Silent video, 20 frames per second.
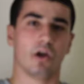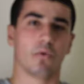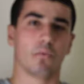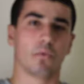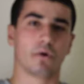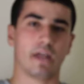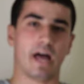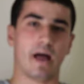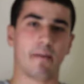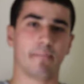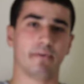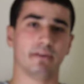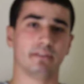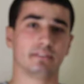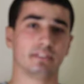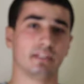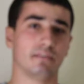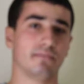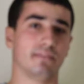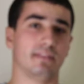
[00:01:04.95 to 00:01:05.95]
What
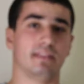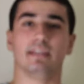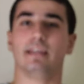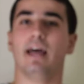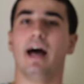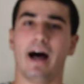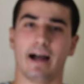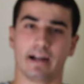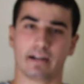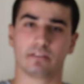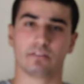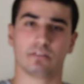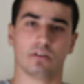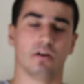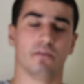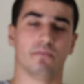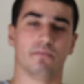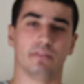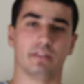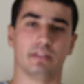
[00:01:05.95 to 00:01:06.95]
happens if the act
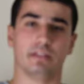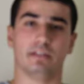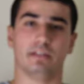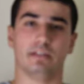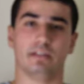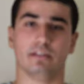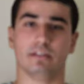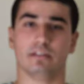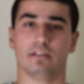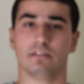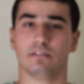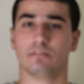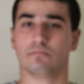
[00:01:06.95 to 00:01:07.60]
of the